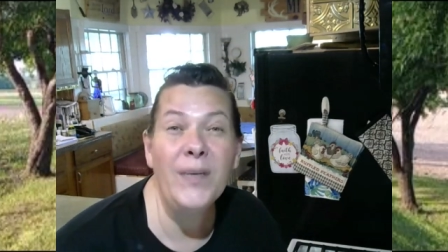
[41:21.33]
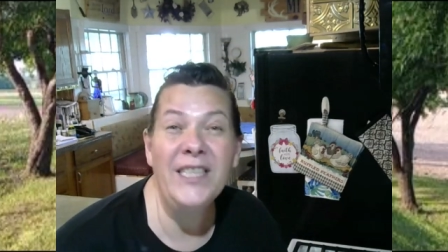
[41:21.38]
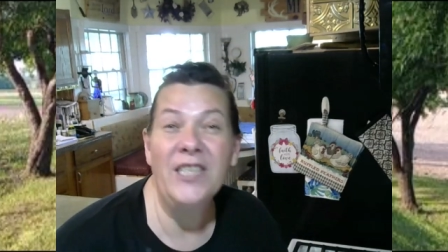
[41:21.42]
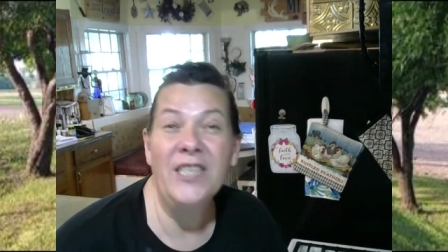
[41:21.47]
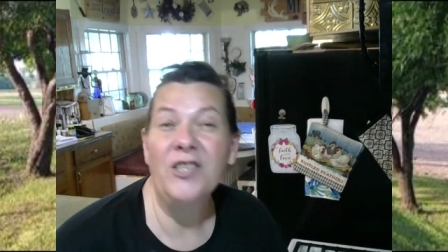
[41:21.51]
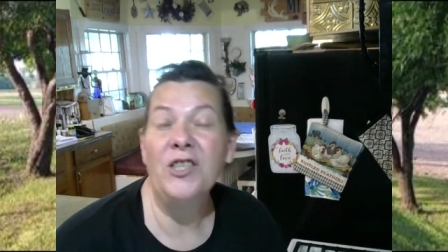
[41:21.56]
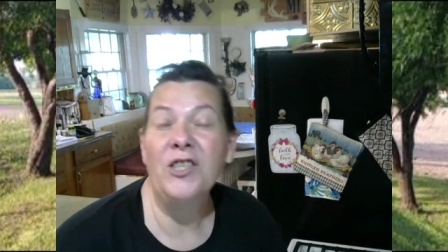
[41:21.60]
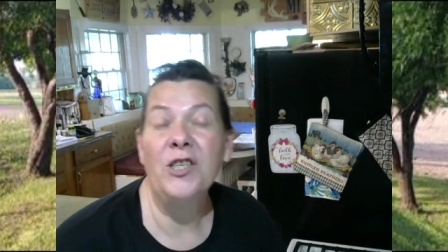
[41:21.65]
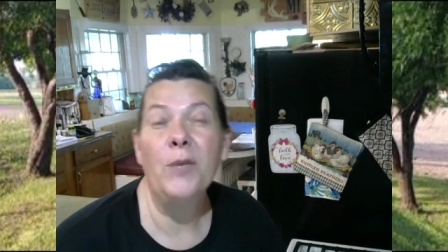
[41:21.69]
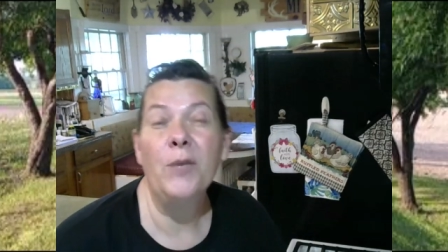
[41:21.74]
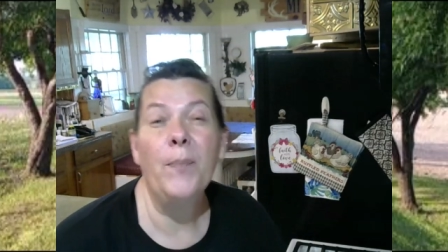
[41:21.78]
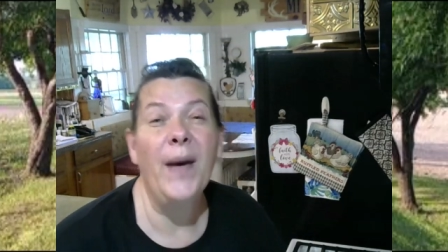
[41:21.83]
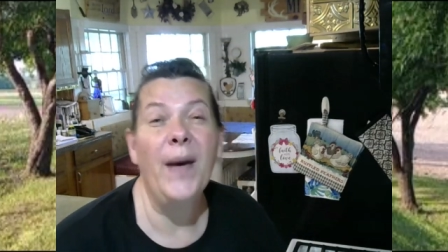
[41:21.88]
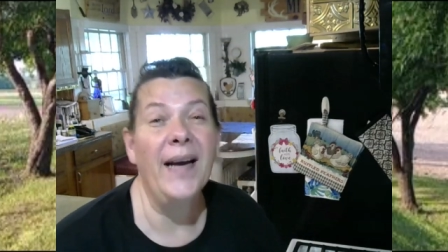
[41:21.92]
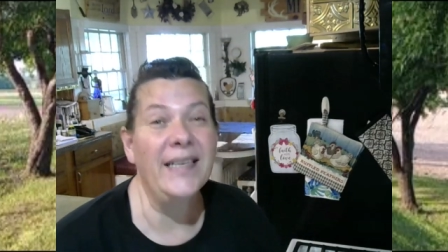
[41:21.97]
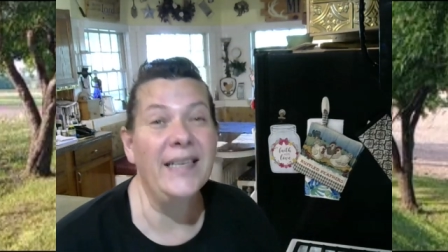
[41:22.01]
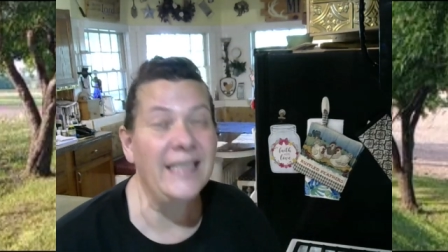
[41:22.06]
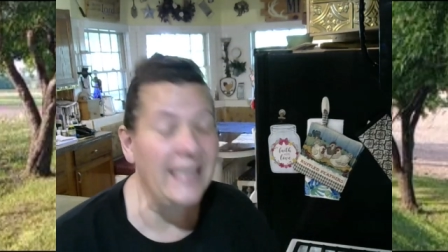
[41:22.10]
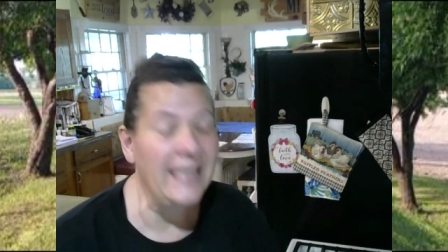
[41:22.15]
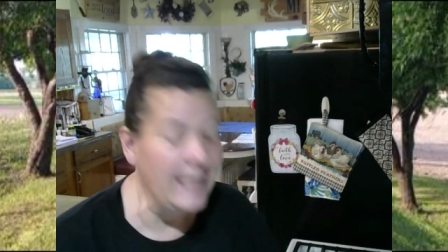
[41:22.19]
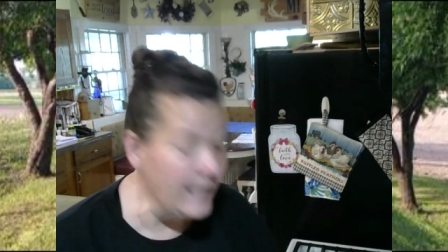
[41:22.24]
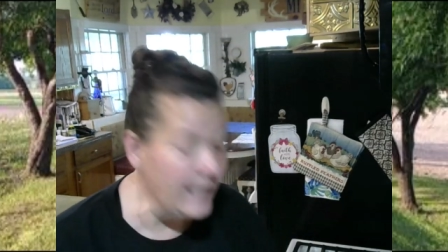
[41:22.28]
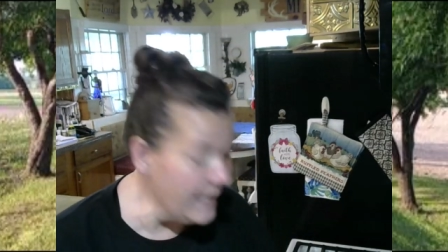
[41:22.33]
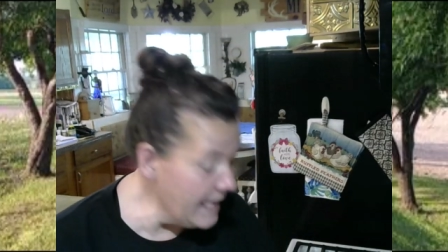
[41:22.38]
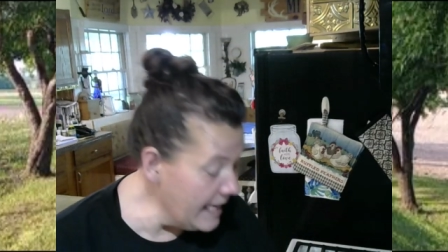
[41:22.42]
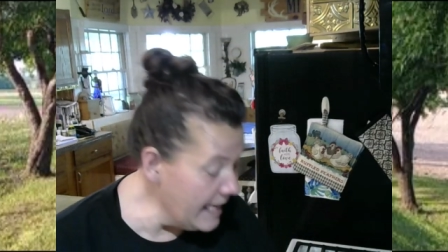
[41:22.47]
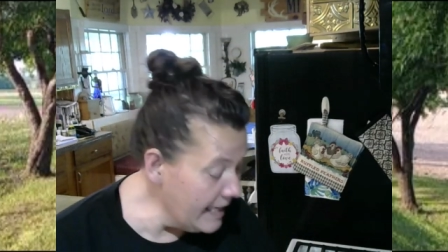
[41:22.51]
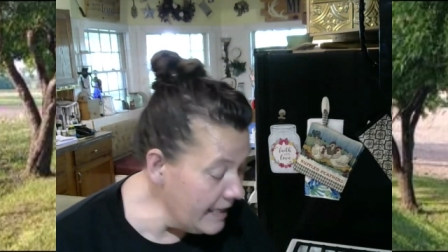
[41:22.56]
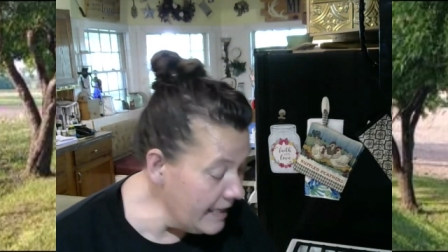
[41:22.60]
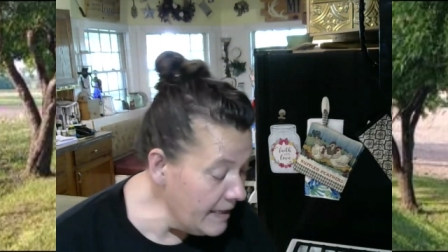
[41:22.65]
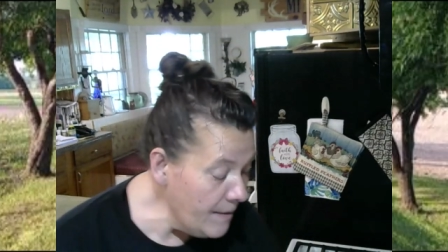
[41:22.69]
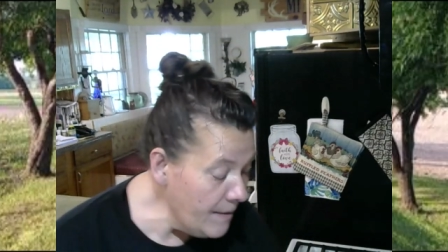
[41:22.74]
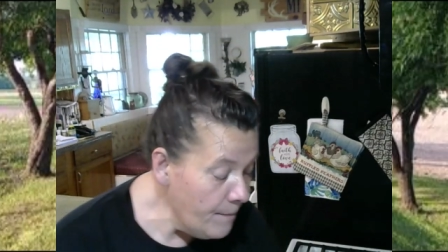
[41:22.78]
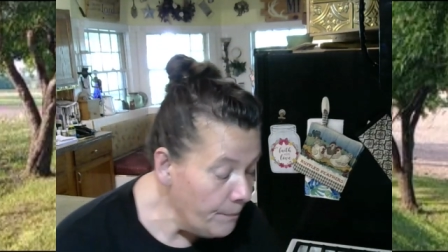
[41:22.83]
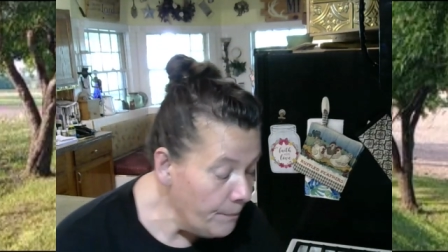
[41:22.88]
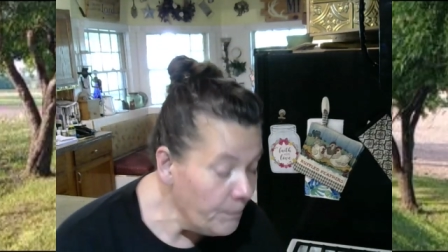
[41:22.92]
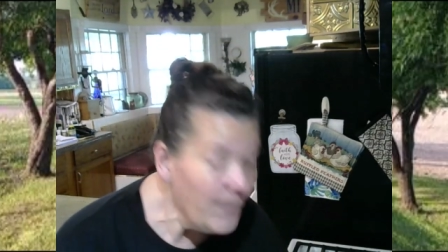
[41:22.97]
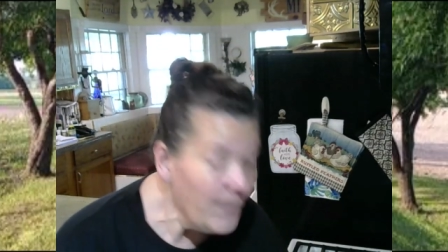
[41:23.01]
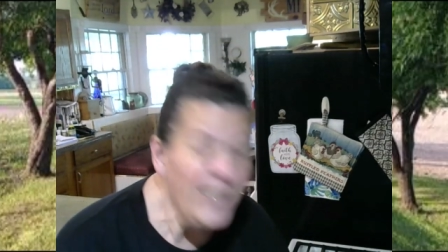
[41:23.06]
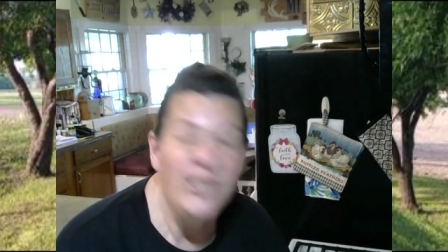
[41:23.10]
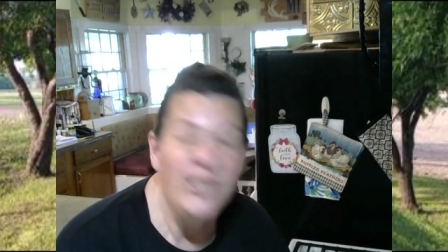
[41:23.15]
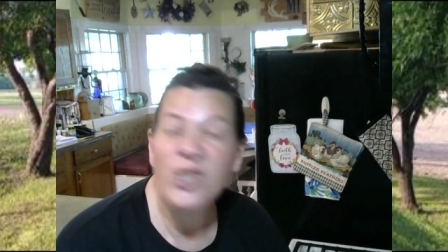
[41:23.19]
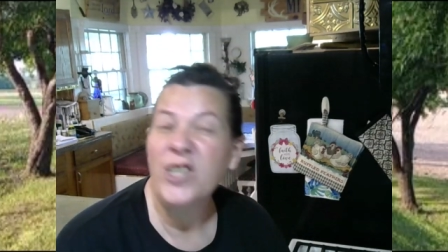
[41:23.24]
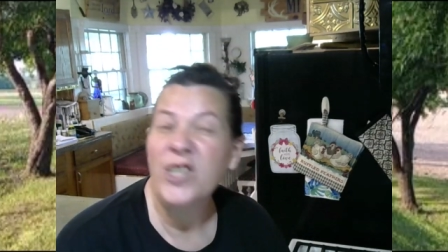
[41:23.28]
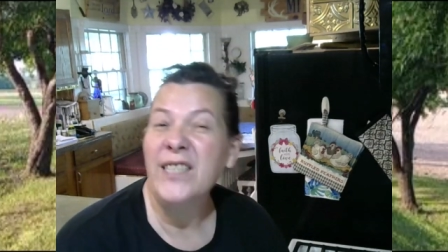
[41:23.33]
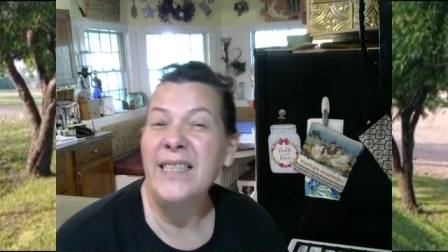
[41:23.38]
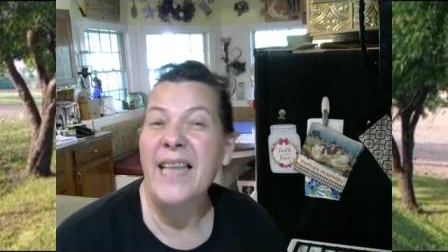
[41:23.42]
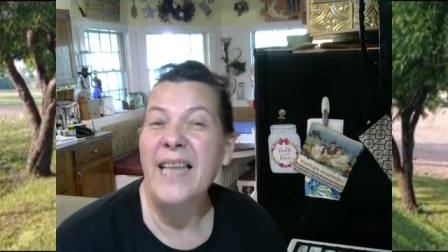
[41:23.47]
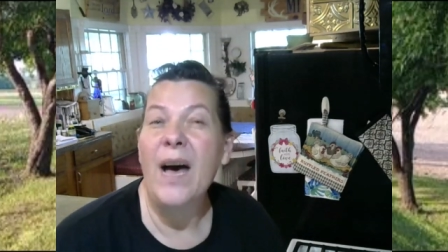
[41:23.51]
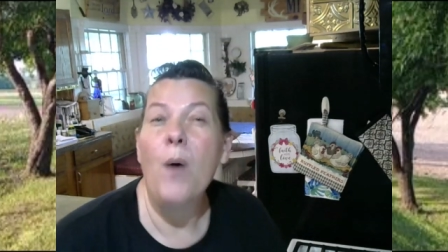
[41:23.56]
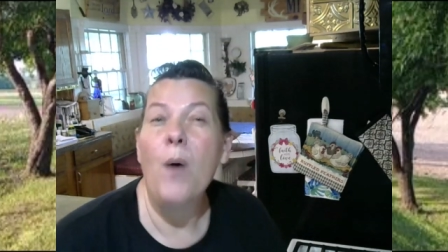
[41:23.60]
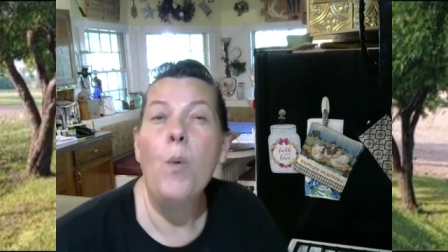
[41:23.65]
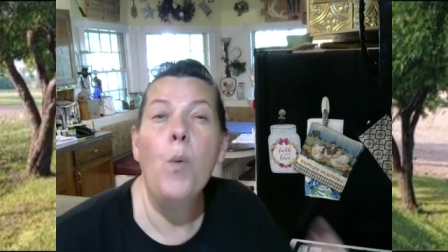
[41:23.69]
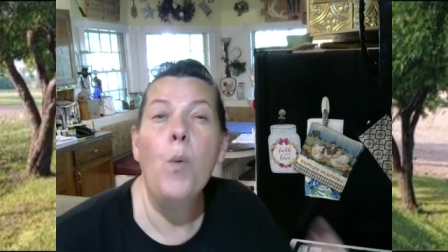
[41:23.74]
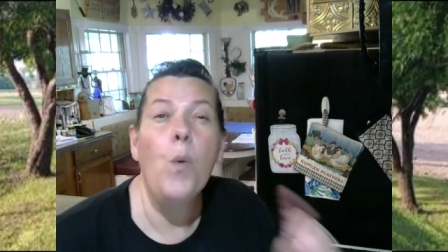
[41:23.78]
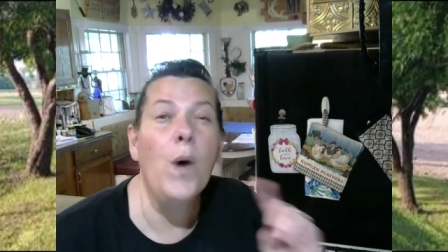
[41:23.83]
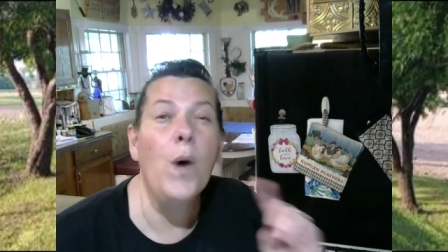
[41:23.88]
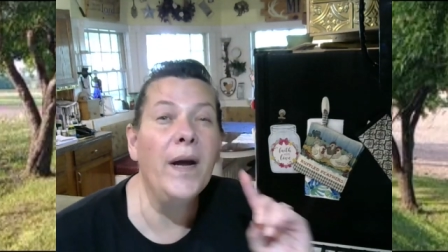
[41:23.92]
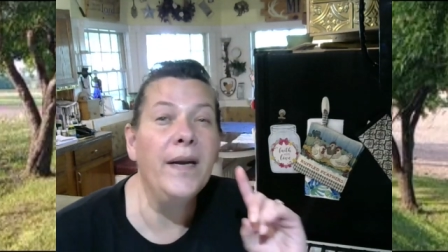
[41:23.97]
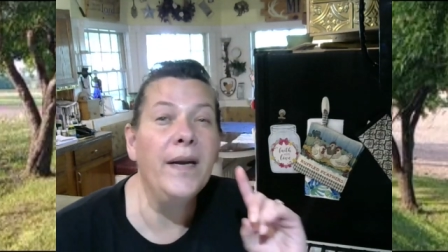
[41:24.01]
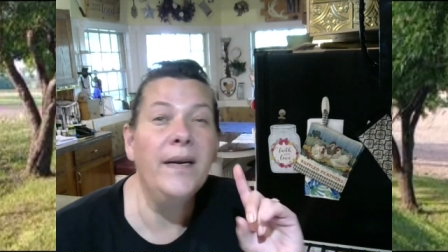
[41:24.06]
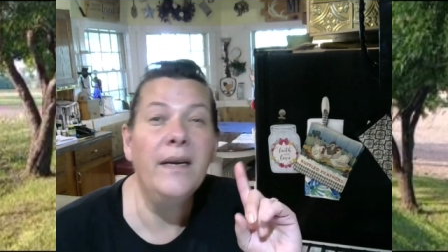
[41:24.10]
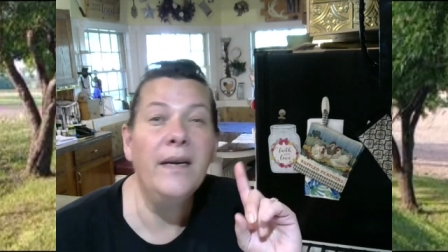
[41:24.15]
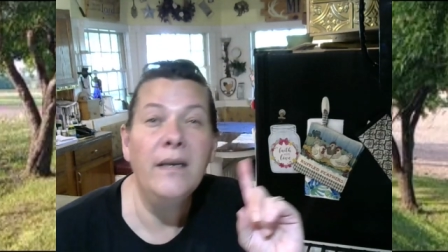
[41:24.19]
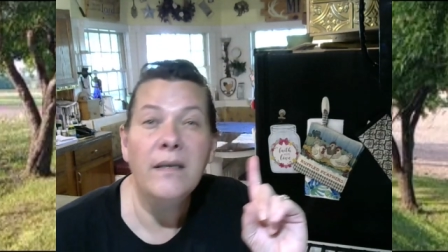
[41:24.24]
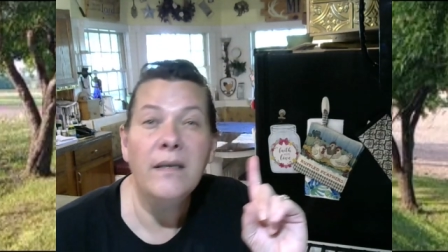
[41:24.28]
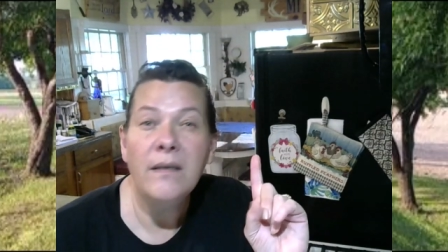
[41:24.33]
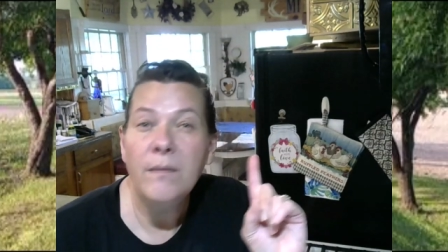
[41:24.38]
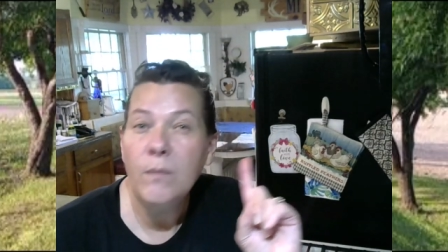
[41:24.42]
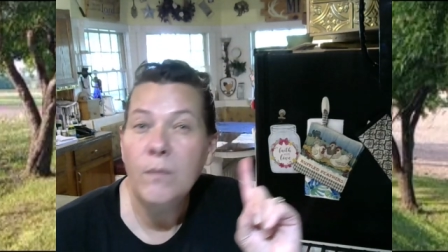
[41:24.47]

additional pectin needed, just that one,